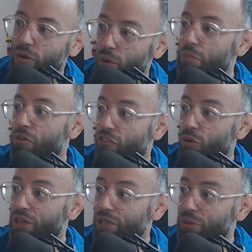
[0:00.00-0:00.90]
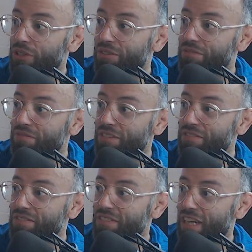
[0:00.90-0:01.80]
way before you were
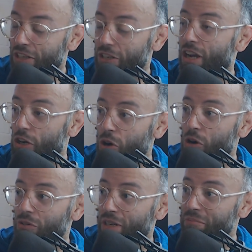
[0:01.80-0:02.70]
a grown up.